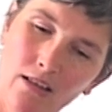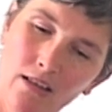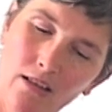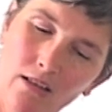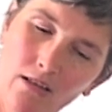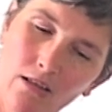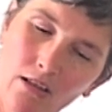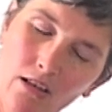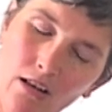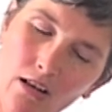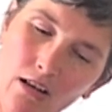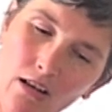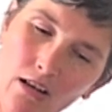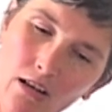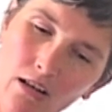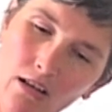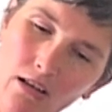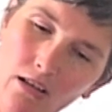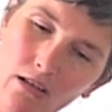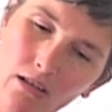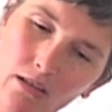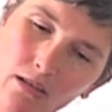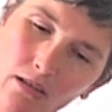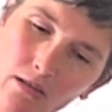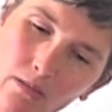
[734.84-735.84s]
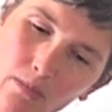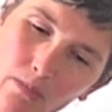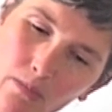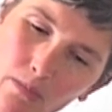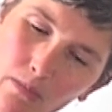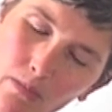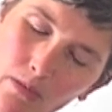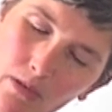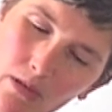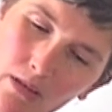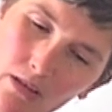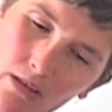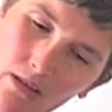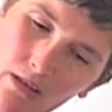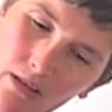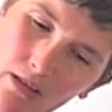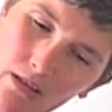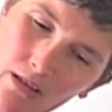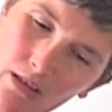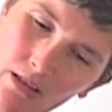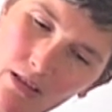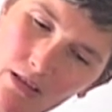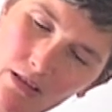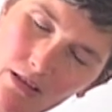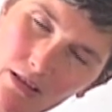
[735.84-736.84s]
your arm,
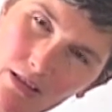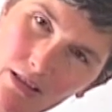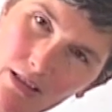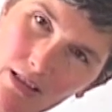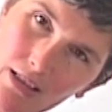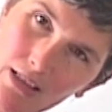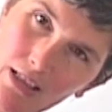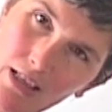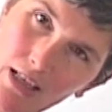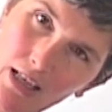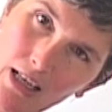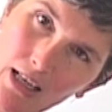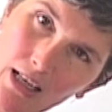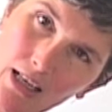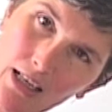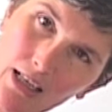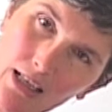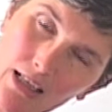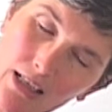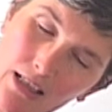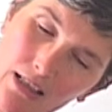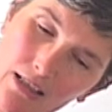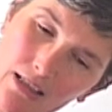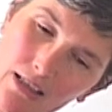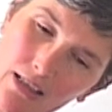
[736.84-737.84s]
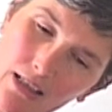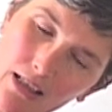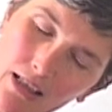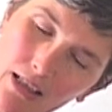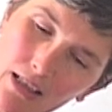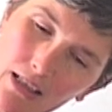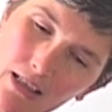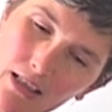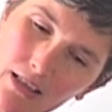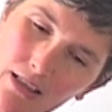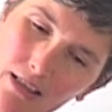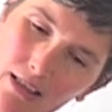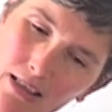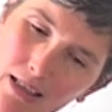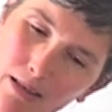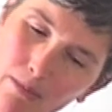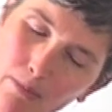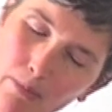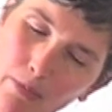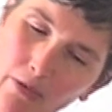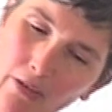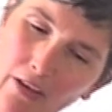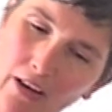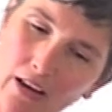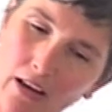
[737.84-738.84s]
just the tiniest, tiniest
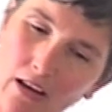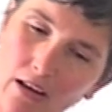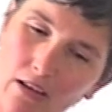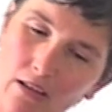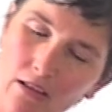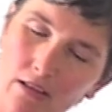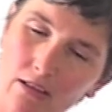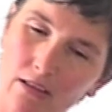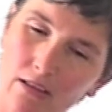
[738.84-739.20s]
tip there.